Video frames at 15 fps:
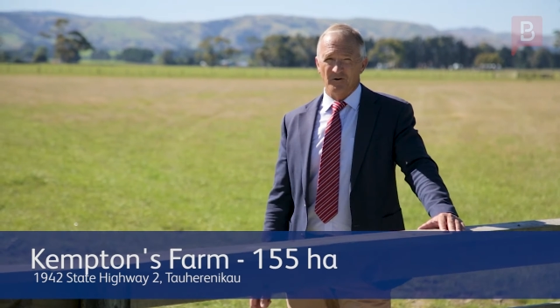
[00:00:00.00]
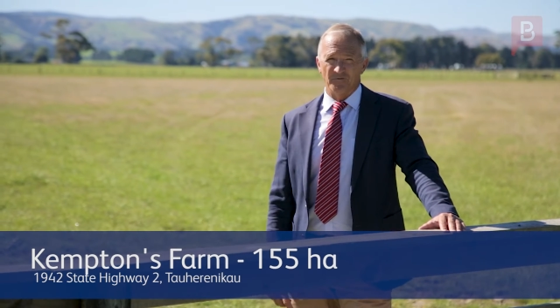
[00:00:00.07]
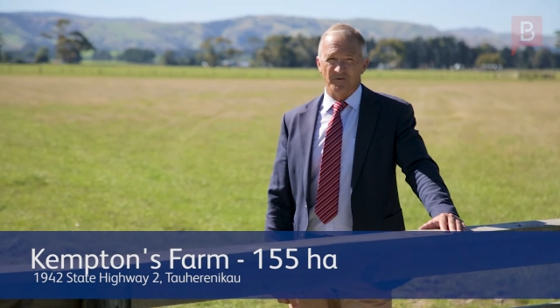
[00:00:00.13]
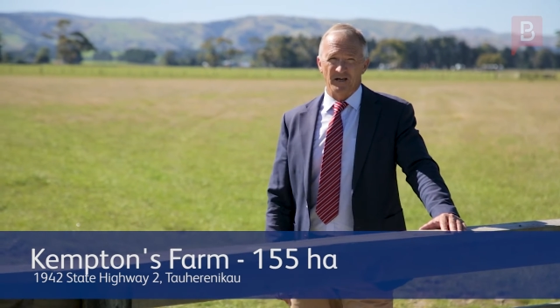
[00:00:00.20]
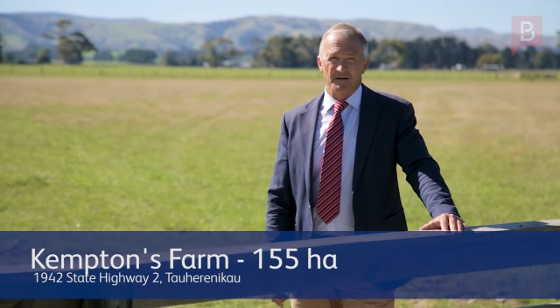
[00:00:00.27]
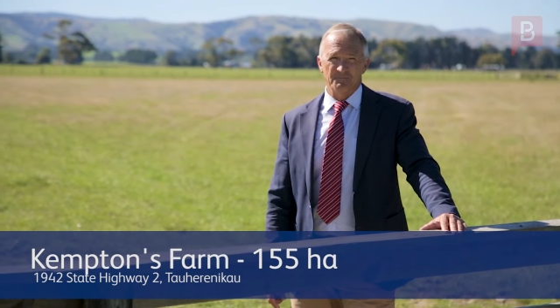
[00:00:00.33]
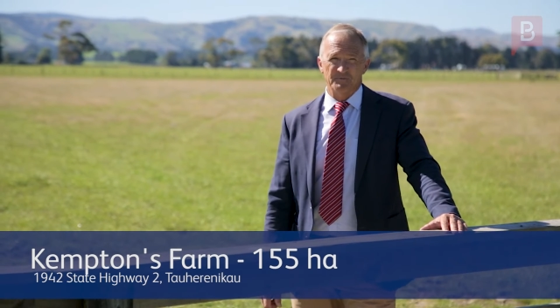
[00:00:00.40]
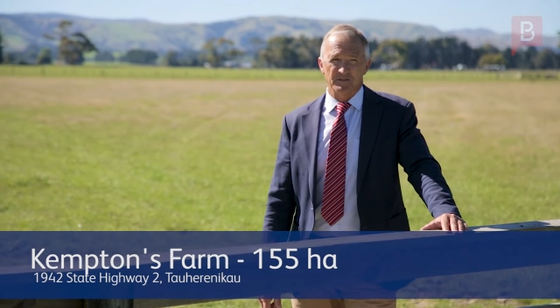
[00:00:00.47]

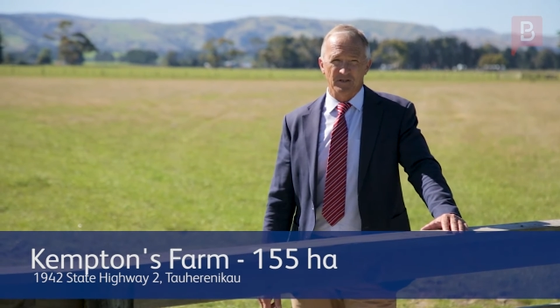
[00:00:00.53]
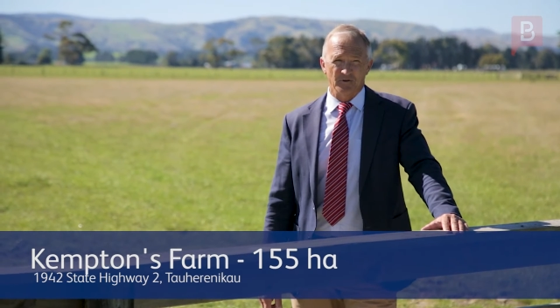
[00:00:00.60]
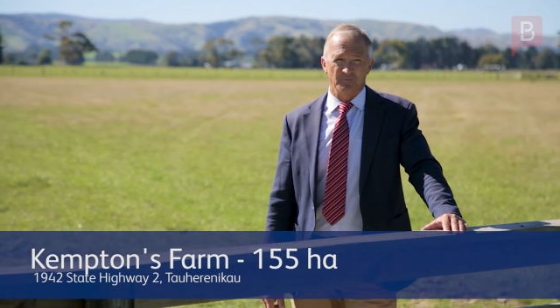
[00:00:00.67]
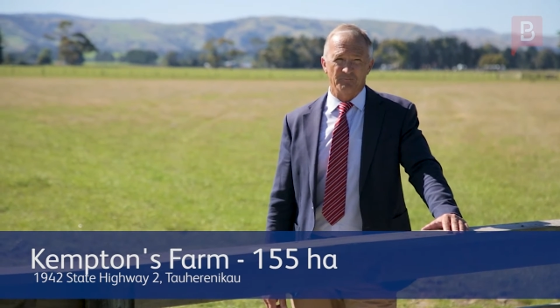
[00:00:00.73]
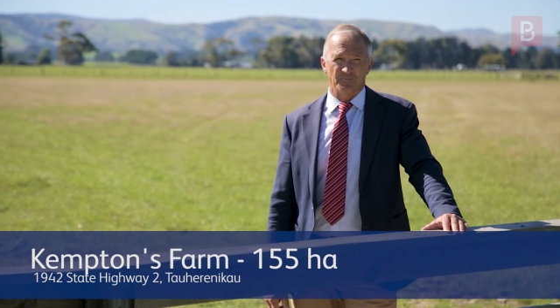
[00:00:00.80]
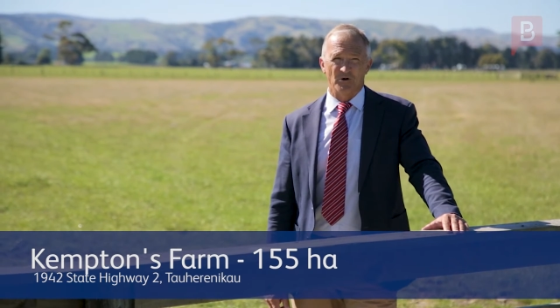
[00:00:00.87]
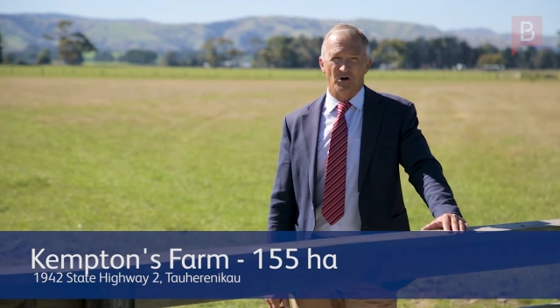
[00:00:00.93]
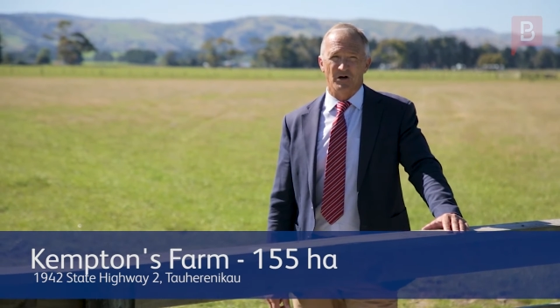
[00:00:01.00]
of
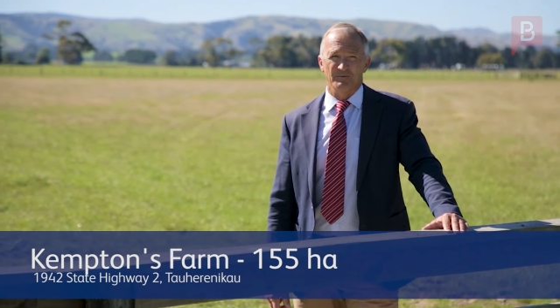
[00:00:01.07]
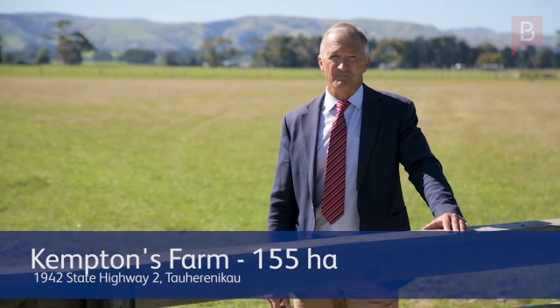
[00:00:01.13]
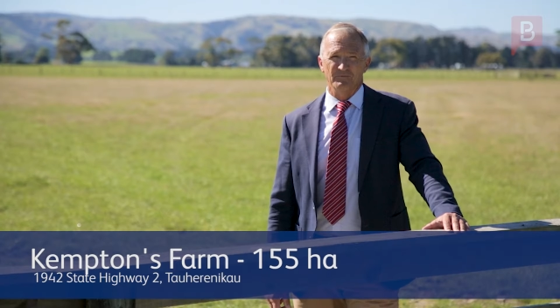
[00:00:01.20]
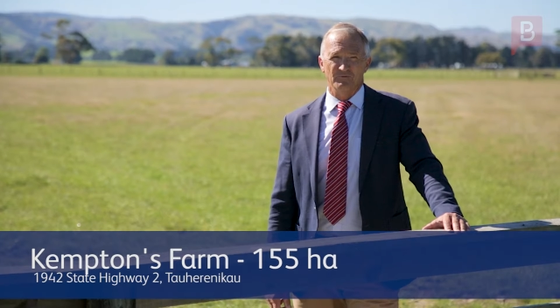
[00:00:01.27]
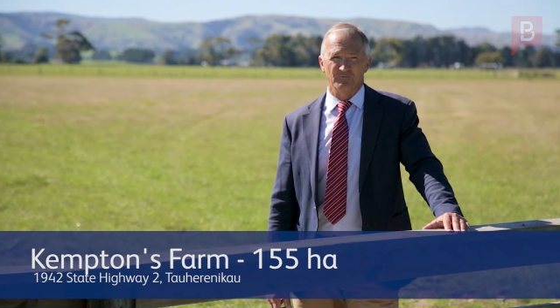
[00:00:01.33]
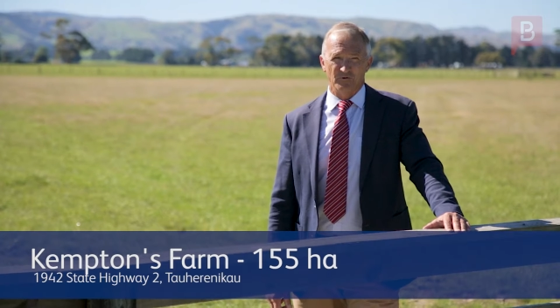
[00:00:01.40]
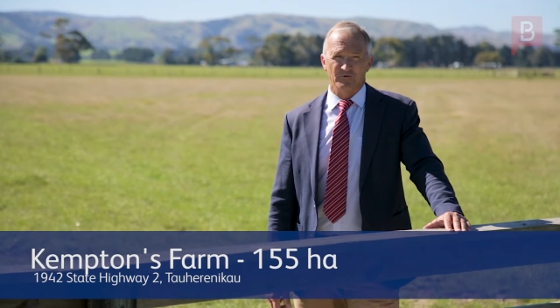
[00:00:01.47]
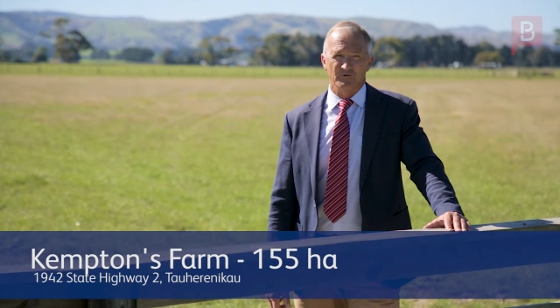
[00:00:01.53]
absolute
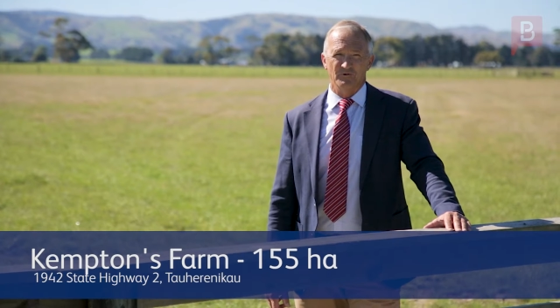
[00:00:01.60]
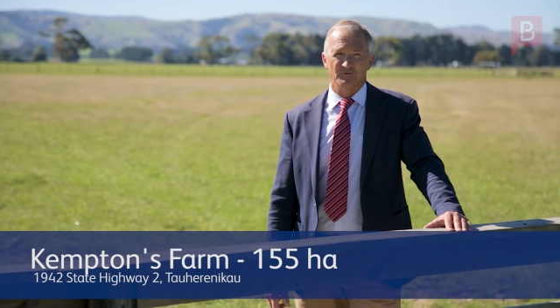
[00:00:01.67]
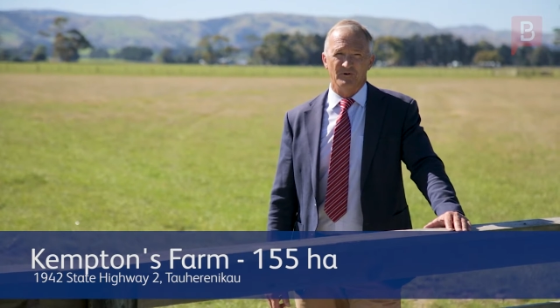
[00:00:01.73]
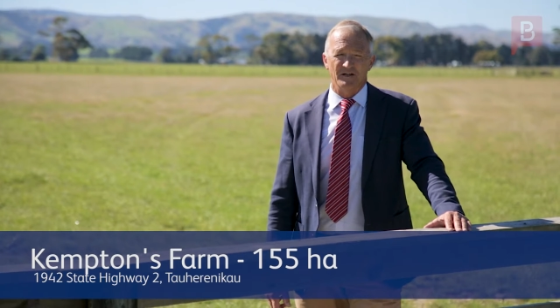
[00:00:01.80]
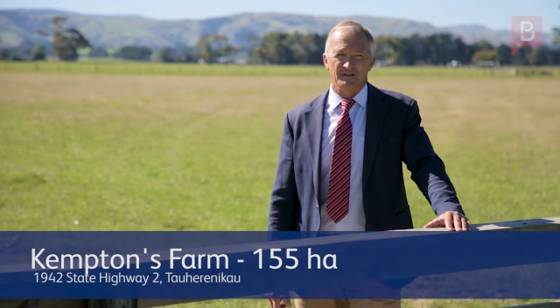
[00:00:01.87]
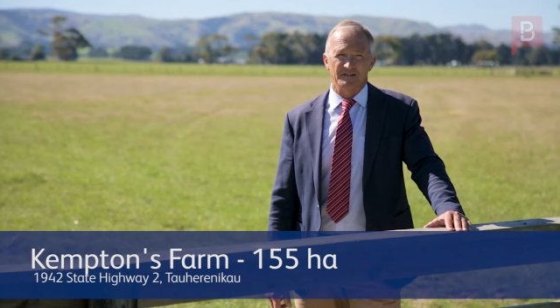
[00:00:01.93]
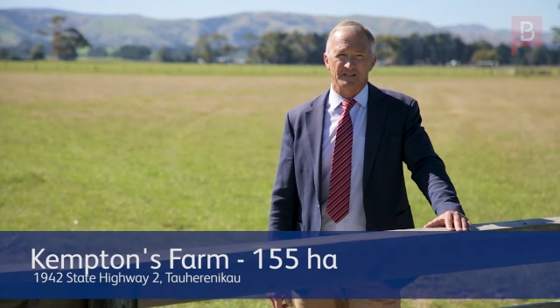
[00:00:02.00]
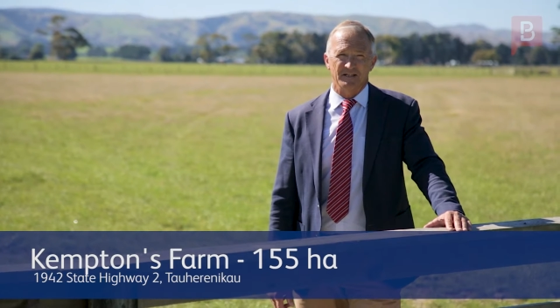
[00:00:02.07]
prime rural
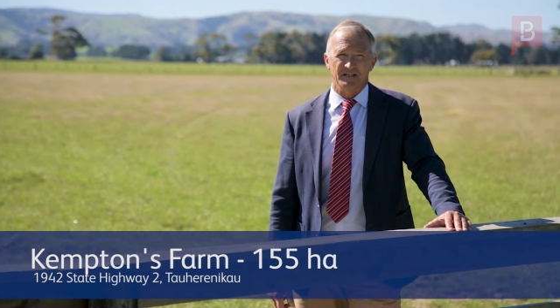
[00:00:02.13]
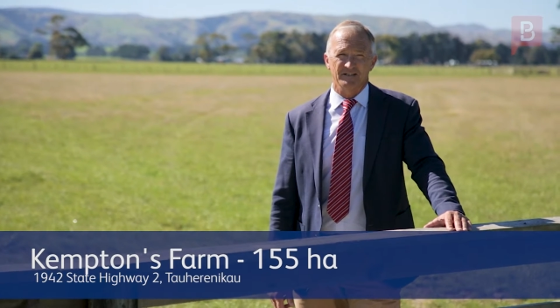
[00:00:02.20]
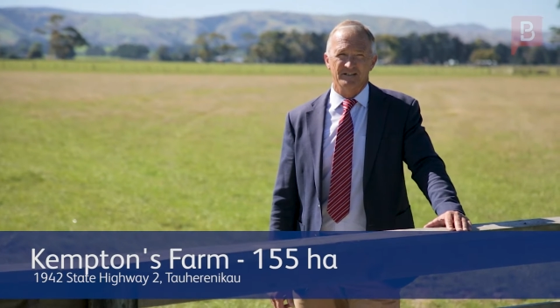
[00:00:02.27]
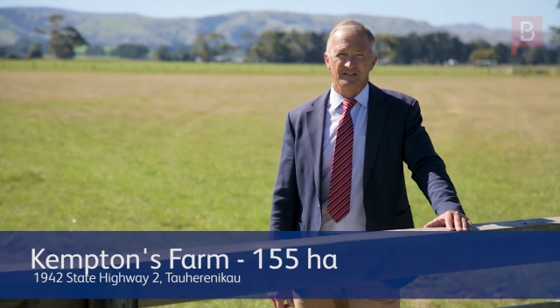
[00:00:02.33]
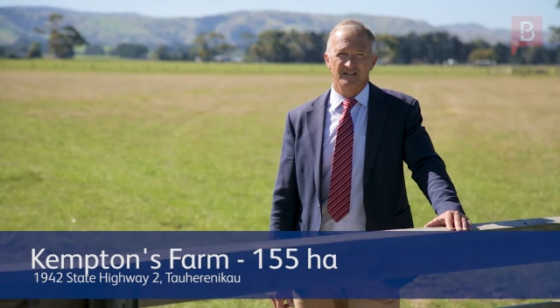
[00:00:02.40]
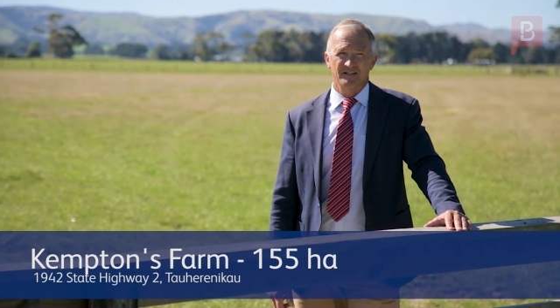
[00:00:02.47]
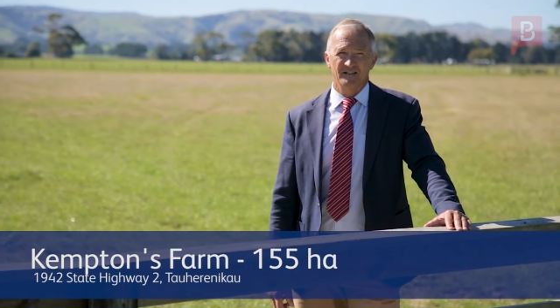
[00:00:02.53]
real estate.